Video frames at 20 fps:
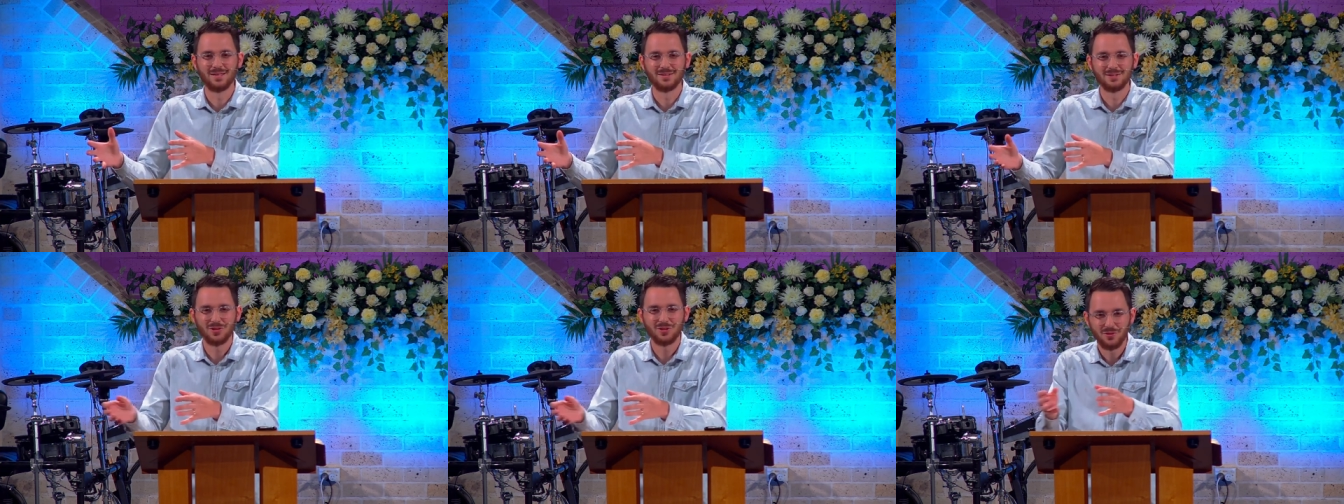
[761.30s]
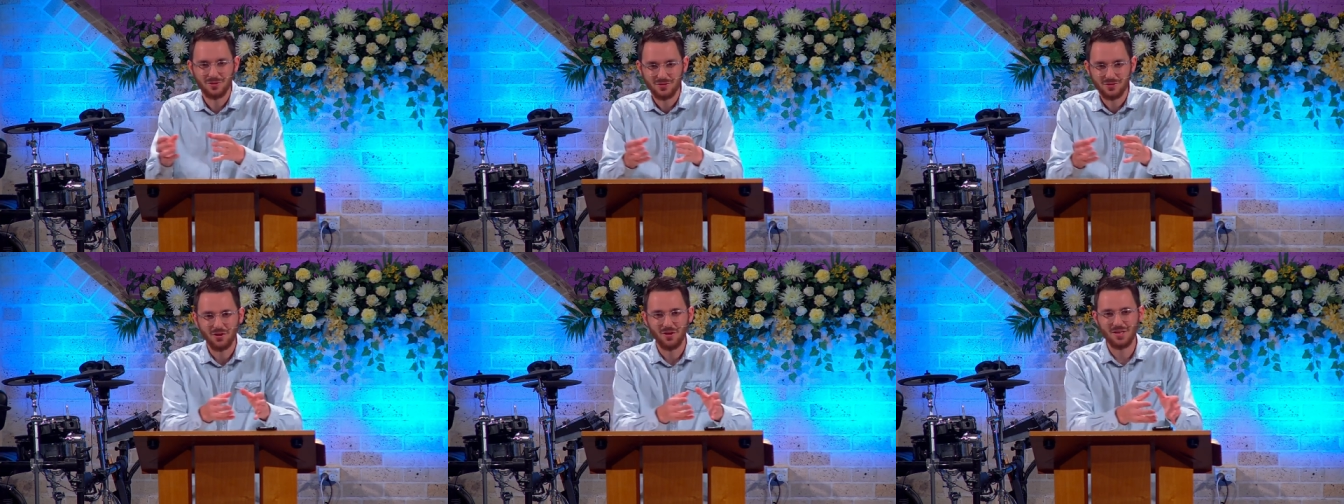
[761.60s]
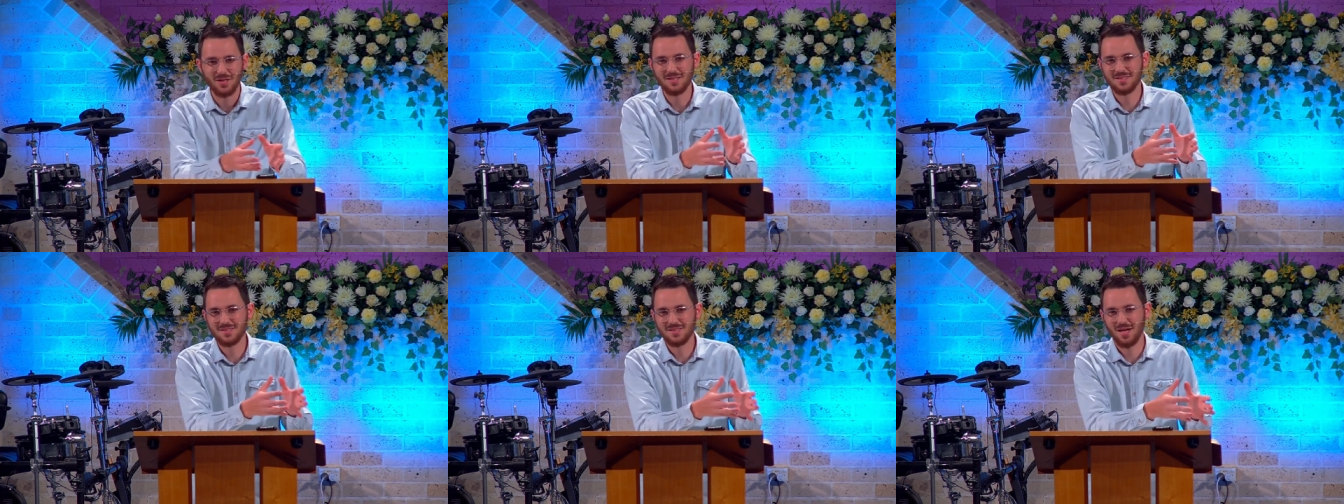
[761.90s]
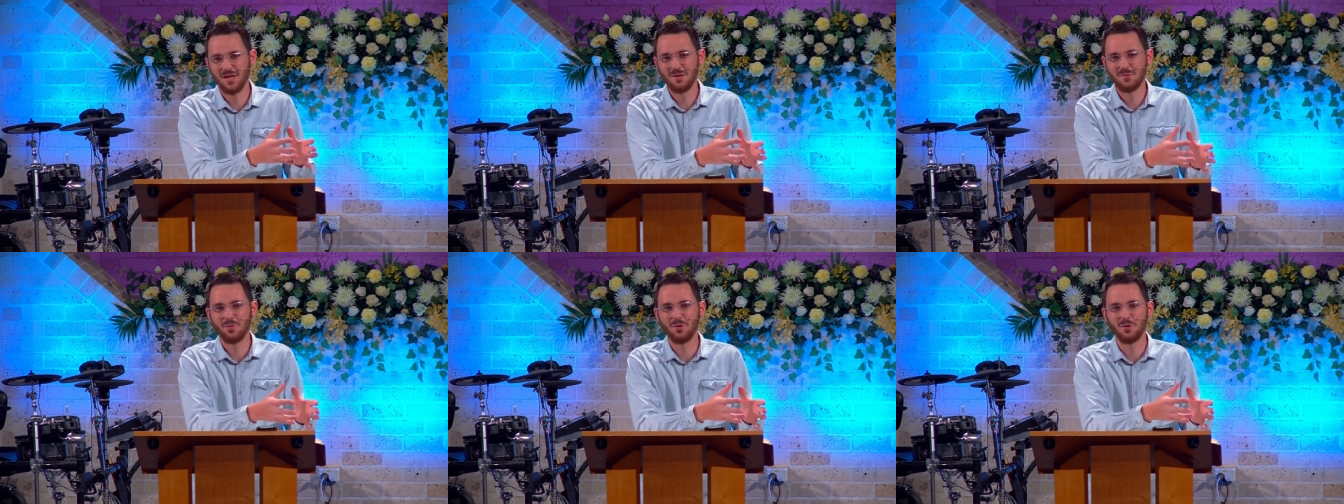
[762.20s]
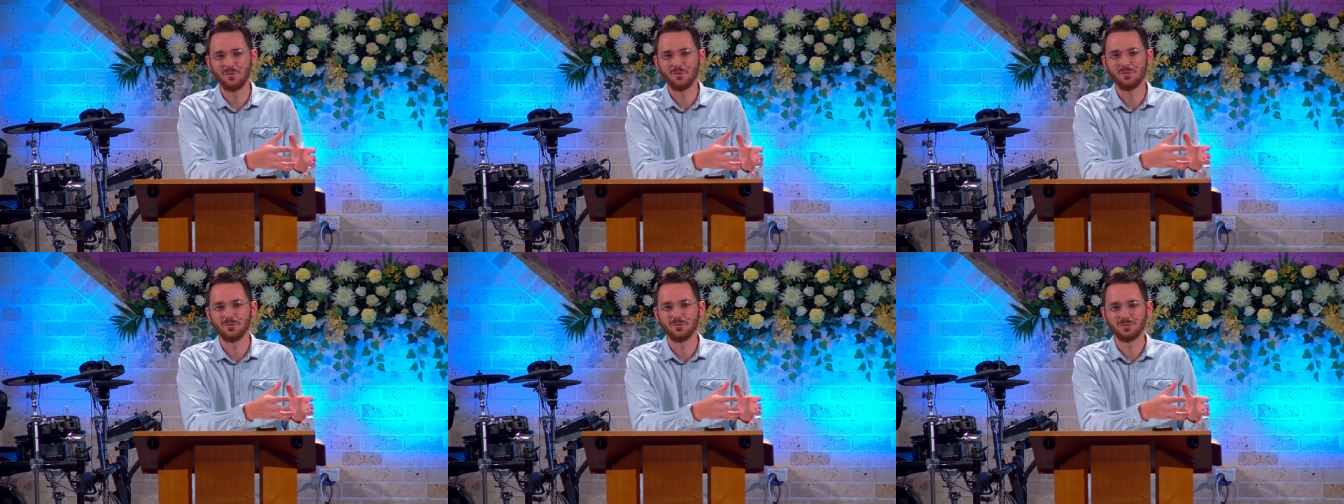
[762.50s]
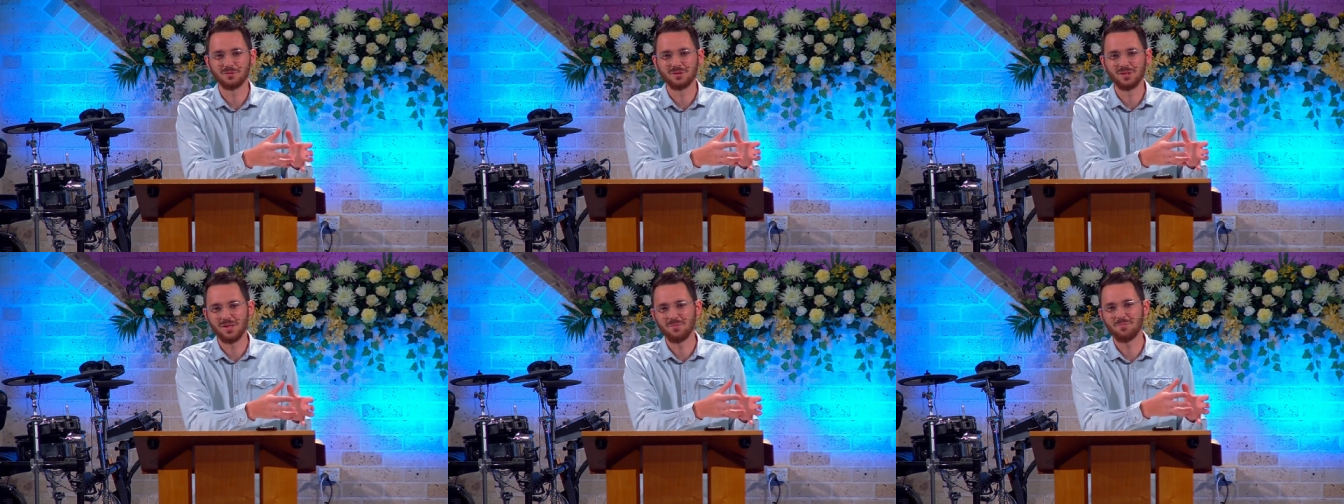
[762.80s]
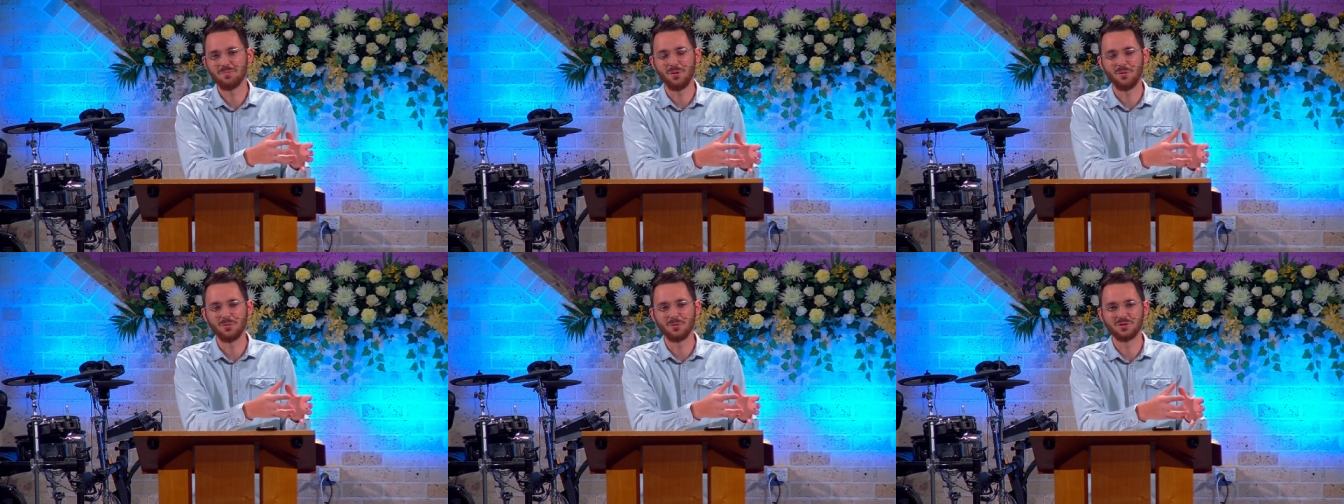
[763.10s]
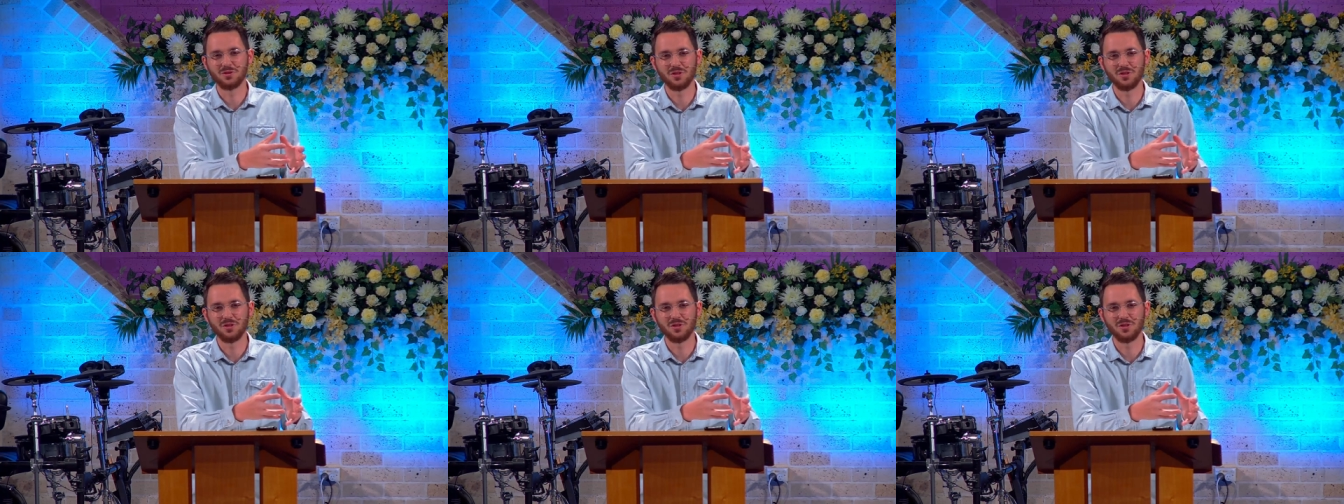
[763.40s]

to the tiny tadpoles,